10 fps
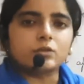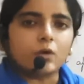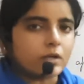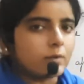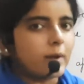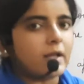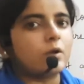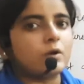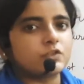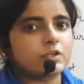not a
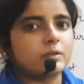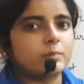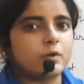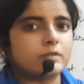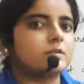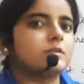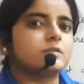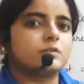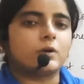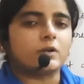biological
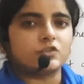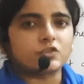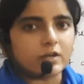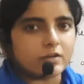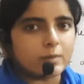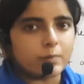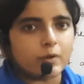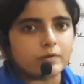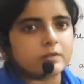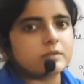process, not a general
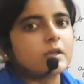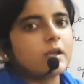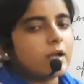process.